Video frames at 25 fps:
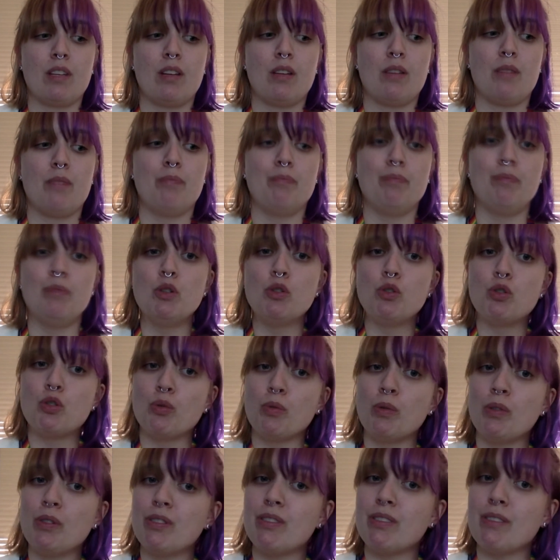
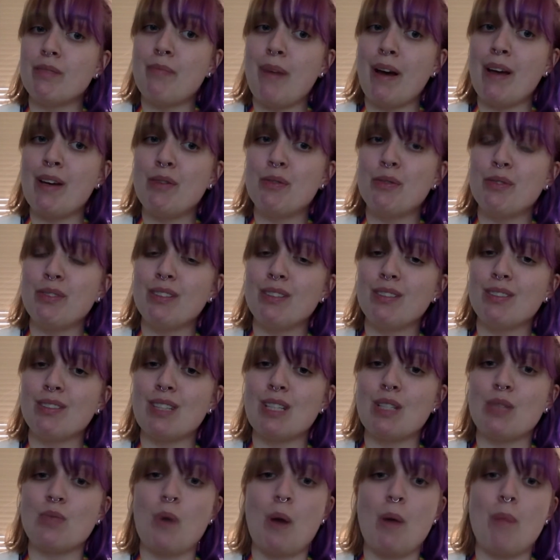Mutual symbiosis
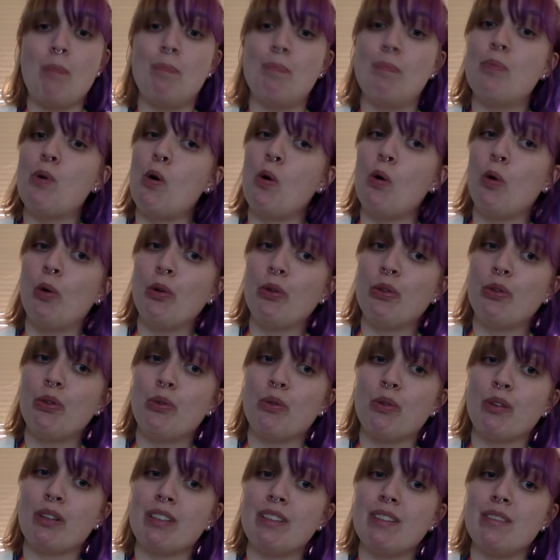is when both
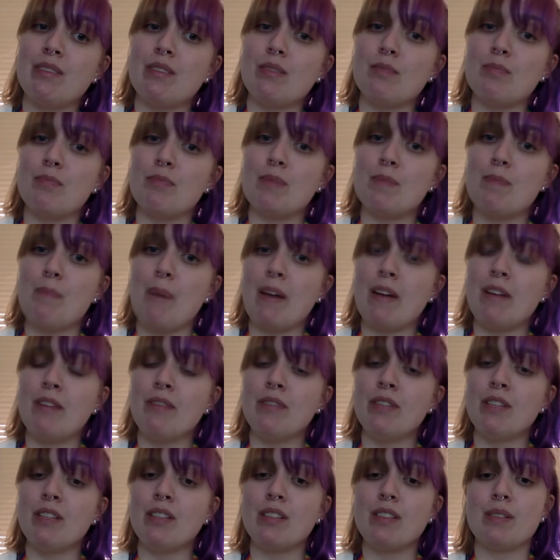organisms
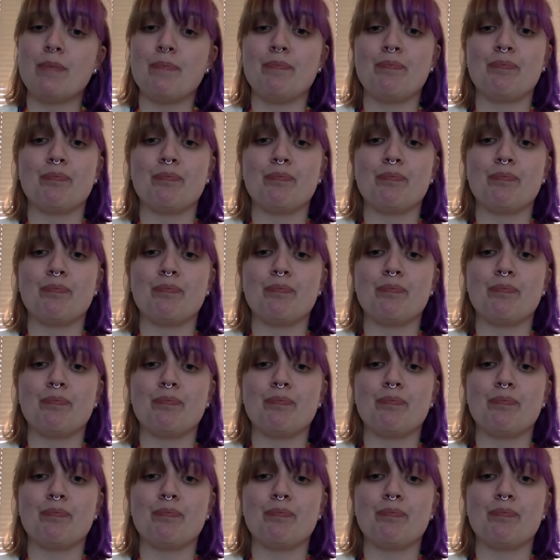benefit.